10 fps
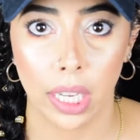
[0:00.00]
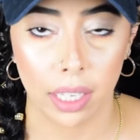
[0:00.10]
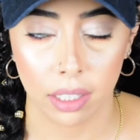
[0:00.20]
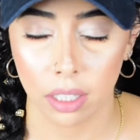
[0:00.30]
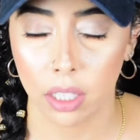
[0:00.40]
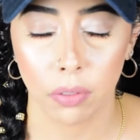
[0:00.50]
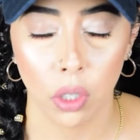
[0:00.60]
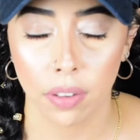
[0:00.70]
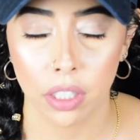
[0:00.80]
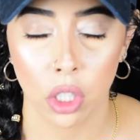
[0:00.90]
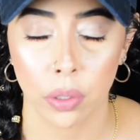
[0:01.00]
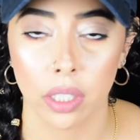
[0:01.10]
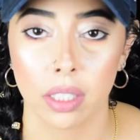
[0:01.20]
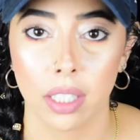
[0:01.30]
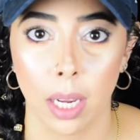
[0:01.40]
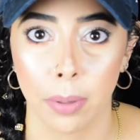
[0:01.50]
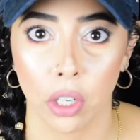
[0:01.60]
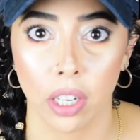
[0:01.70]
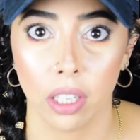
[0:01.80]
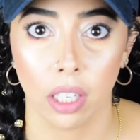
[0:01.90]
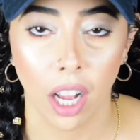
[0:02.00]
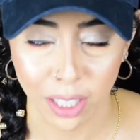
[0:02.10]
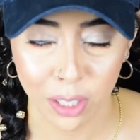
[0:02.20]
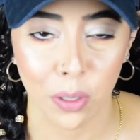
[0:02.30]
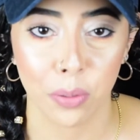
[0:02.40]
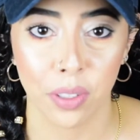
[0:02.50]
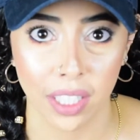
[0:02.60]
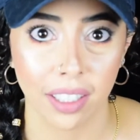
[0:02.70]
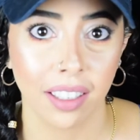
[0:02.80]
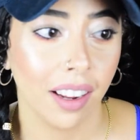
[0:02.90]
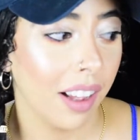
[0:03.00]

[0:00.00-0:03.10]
and if you haven't noticed, I'm a Costco fiend.